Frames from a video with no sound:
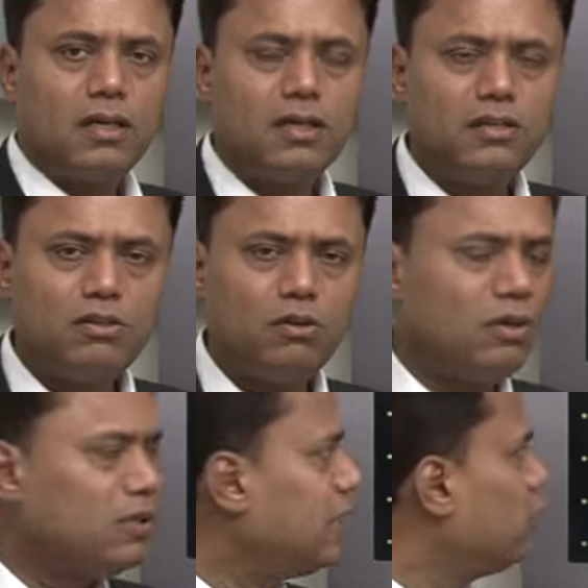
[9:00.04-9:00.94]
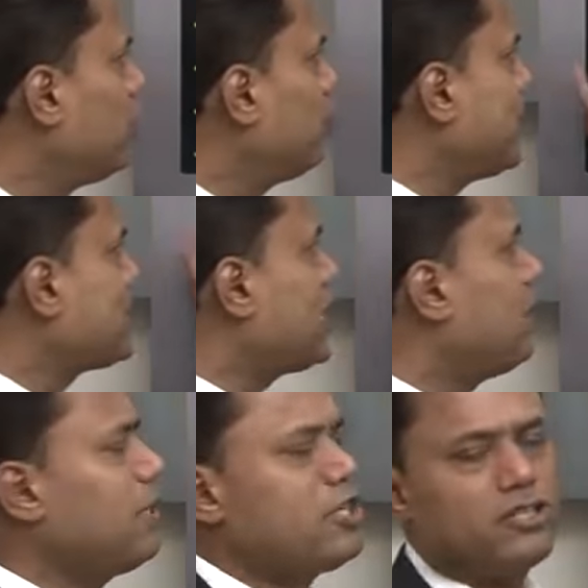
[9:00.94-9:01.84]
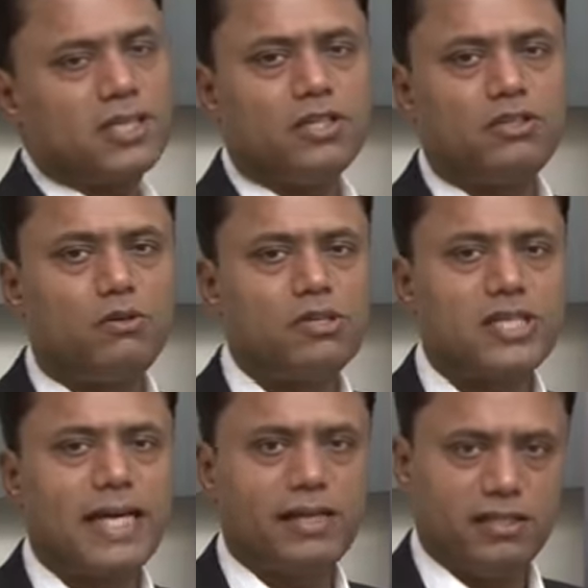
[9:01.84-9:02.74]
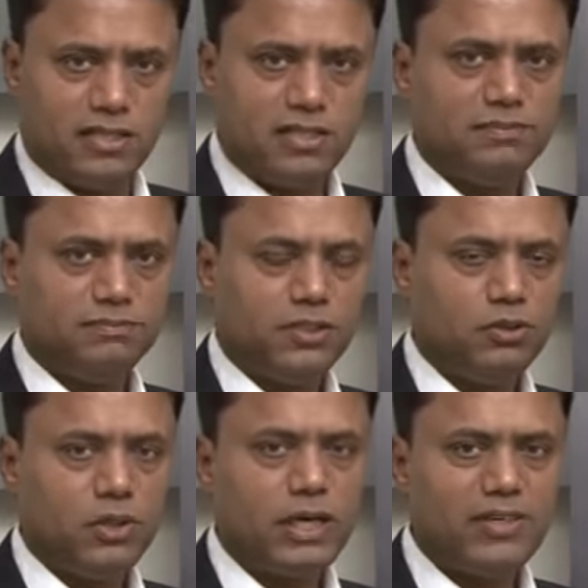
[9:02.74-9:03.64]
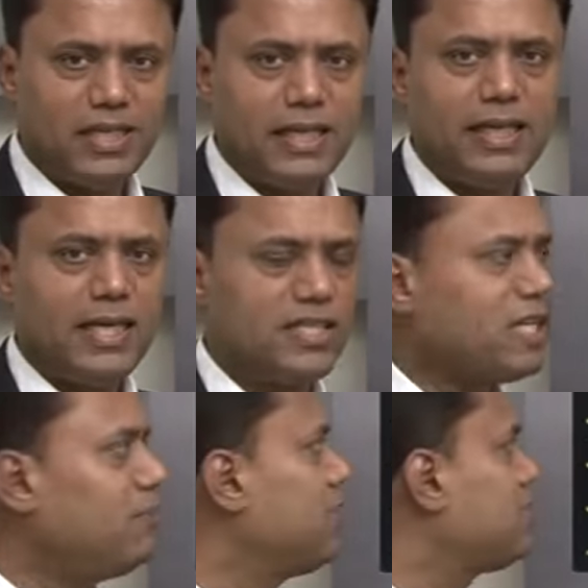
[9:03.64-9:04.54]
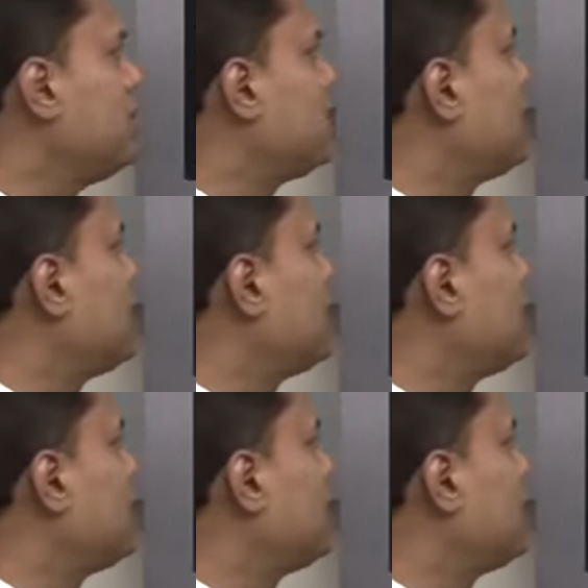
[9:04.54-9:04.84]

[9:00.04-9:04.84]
Control, you have to establish the control standards. You have to clearly establish these